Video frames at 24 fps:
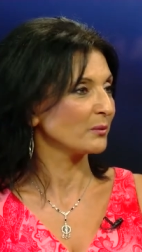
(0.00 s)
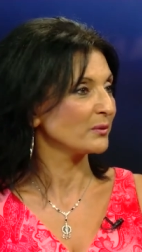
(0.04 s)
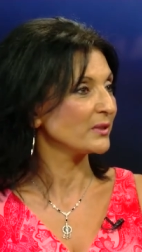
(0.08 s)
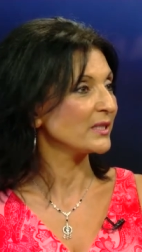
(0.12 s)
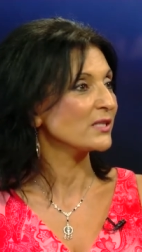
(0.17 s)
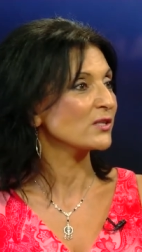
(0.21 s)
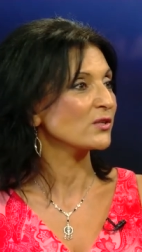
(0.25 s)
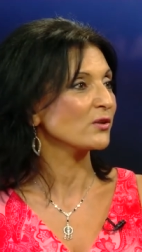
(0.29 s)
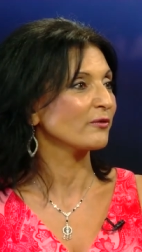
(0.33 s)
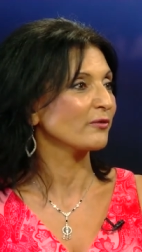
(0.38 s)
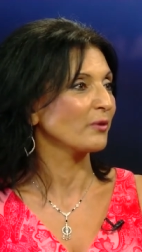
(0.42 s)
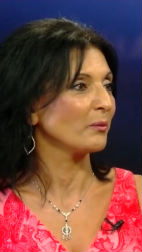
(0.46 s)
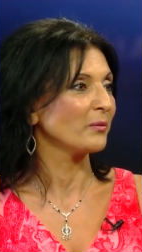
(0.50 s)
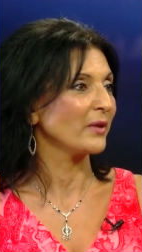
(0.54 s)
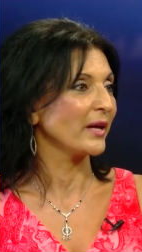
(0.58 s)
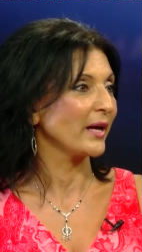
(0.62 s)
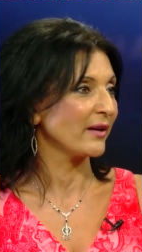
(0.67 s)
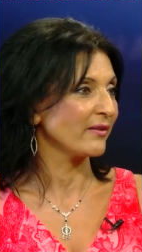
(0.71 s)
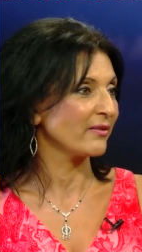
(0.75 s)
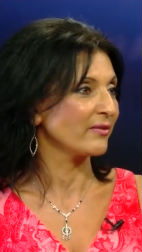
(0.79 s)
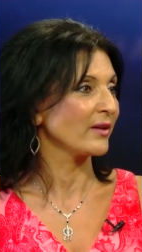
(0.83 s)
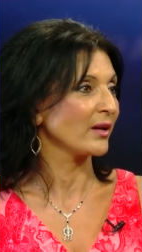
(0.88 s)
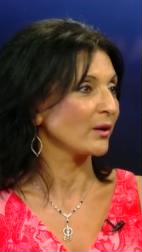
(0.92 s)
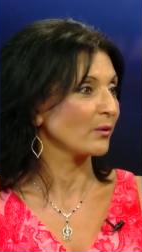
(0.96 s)
These are from the
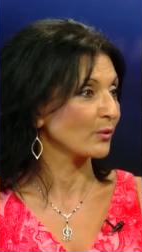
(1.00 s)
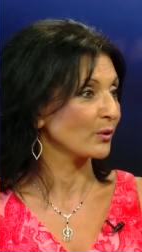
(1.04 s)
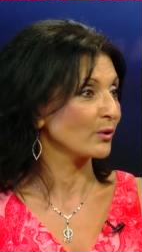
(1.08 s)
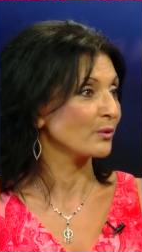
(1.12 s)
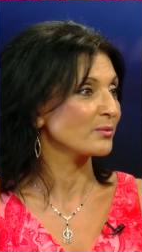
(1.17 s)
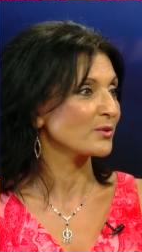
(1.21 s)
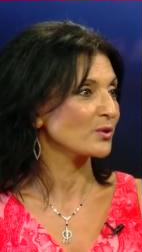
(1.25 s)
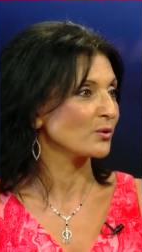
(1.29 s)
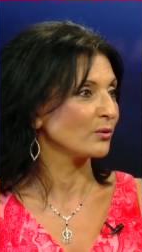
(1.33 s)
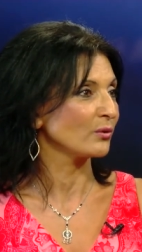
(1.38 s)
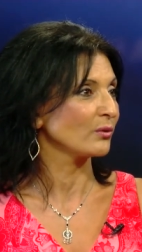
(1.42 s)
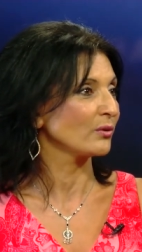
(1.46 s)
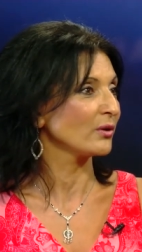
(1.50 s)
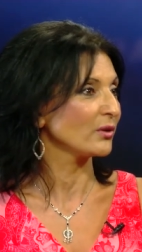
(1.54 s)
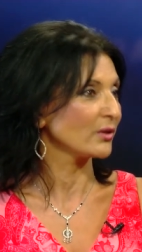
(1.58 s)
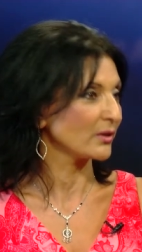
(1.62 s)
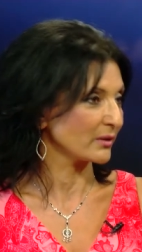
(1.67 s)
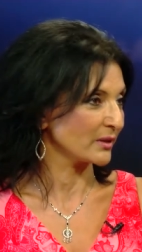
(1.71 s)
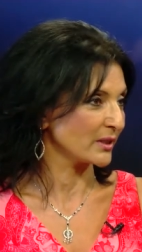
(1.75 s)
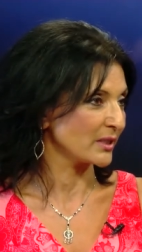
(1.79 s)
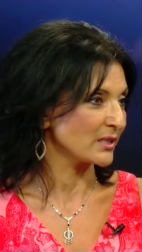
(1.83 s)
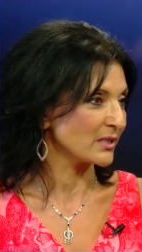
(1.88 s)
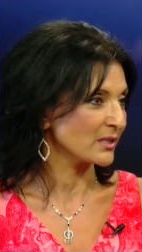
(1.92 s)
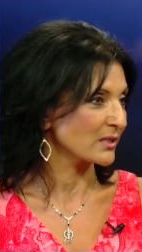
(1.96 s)
ethnic groups who cook
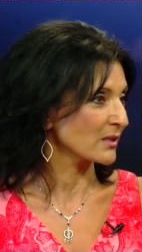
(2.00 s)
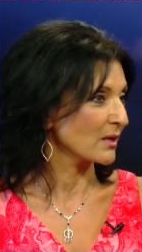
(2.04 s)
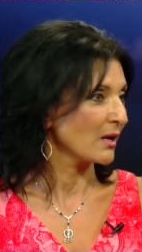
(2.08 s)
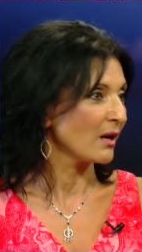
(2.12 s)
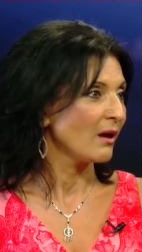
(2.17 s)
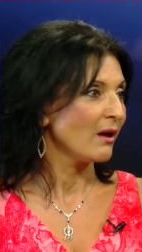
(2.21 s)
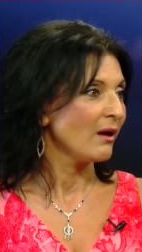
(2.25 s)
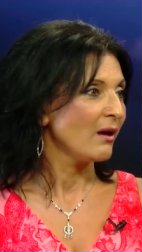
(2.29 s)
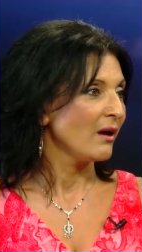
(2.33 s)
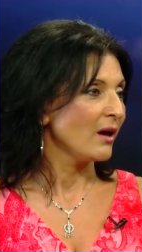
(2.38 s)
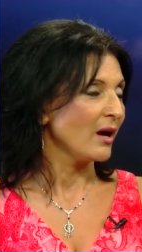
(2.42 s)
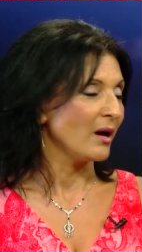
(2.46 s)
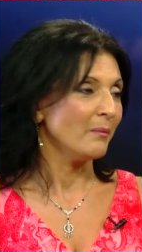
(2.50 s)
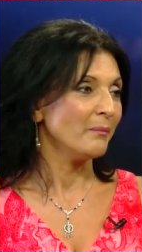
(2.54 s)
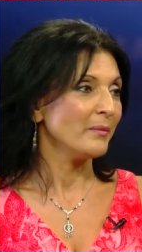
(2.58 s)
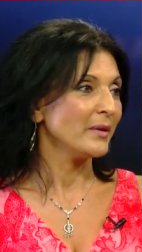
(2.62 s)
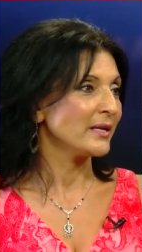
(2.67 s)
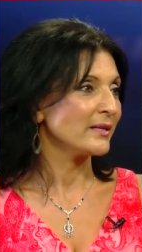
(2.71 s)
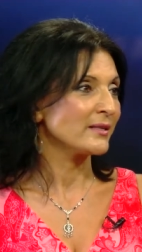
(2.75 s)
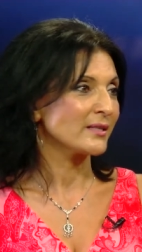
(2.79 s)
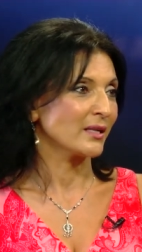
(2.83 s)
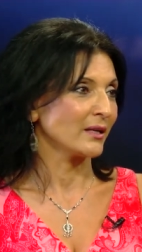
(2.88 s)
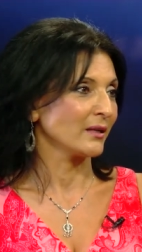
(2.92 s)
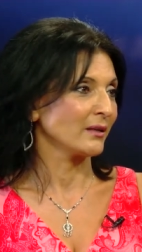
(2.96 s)
these
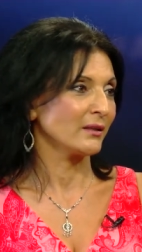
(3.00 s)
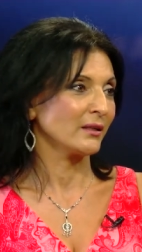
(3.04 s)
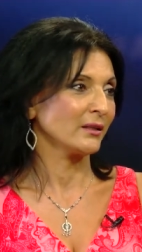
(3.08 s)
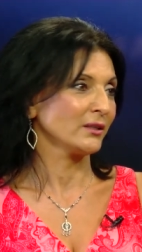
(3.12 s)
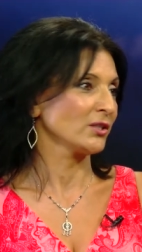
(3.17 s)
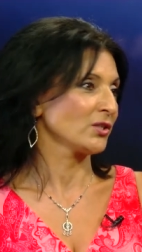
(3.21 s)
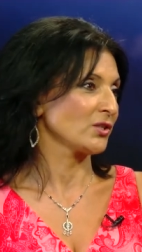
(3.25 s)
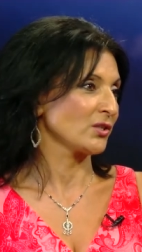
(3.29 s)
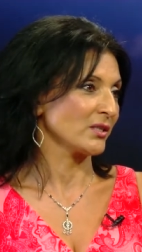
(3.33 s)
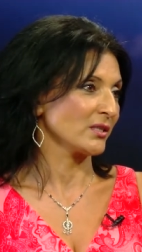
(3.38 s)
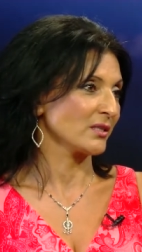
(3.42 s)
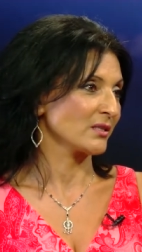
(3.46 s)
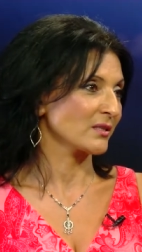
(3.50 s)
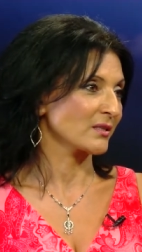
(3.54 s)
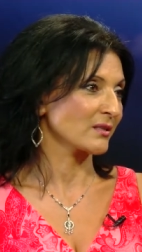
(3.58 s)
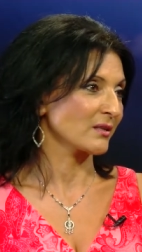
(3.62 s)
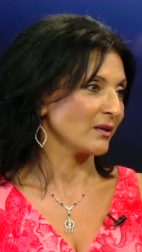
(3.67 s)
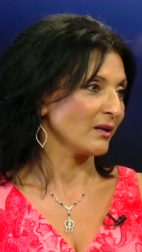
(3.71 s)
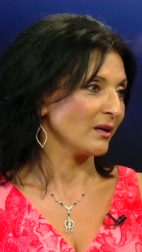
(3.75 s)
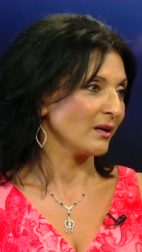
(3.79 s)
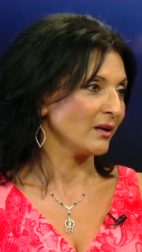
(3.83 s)
amazing, delicious